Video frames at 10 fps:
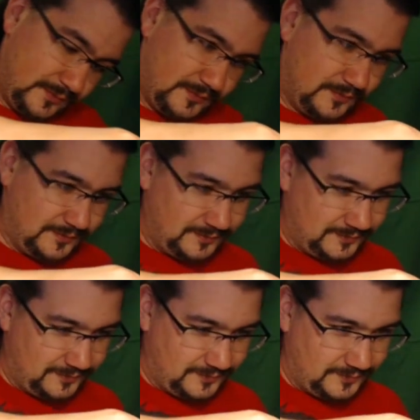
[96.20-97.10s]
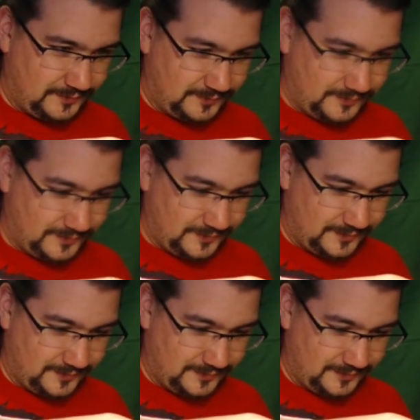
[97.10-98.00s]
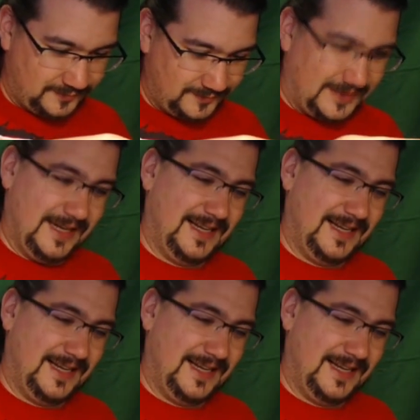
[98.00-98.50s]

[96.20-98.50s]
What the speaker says: [no speech]